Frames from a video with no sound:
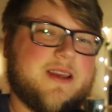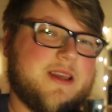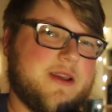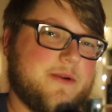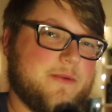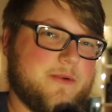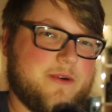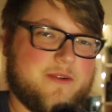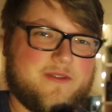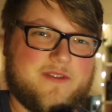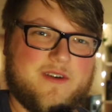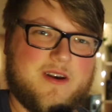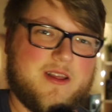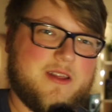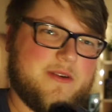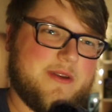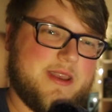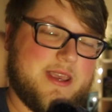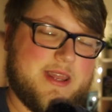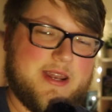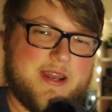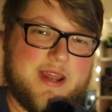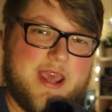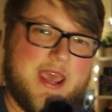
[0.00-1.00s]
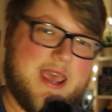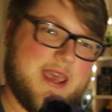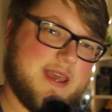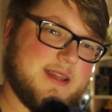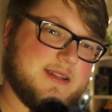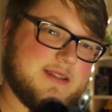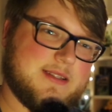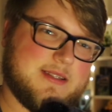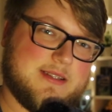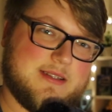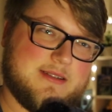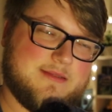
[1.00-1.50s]
We're following an
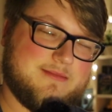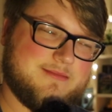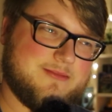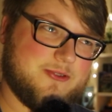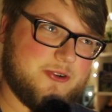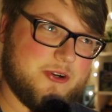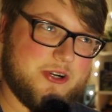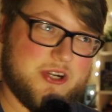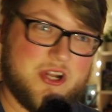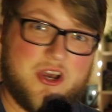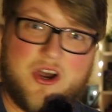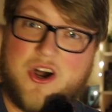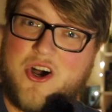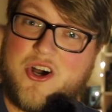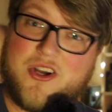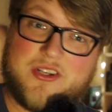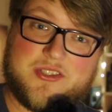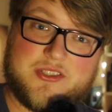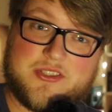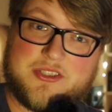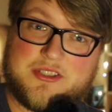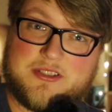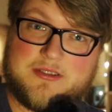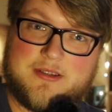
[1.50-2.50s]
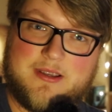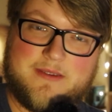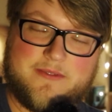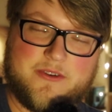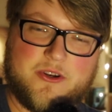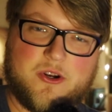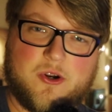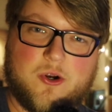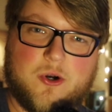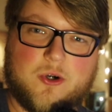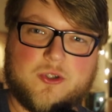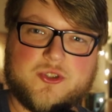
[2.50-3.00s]
aunt or an aunt, if
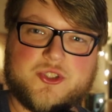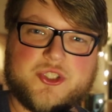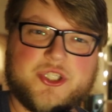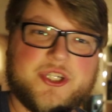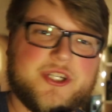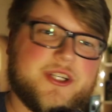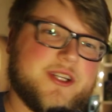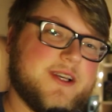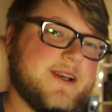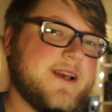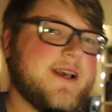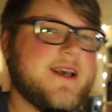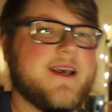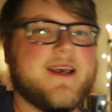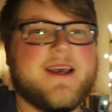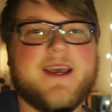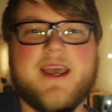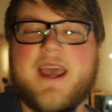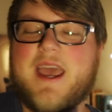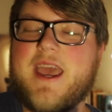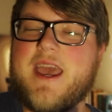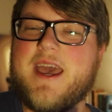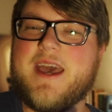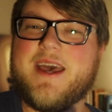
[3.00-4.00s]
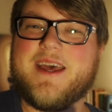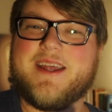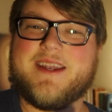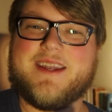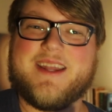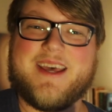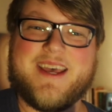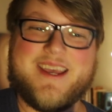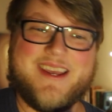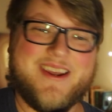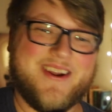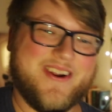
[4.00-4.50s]
you're cultured,
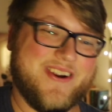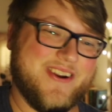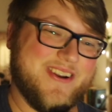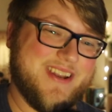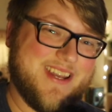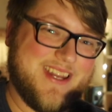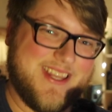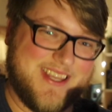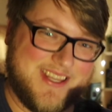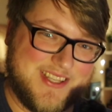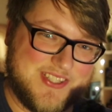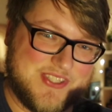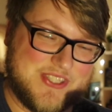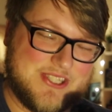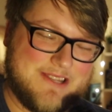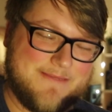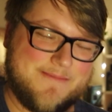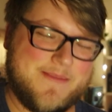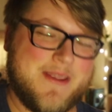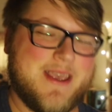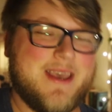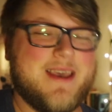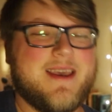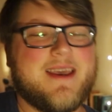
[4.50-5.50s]
and her niece.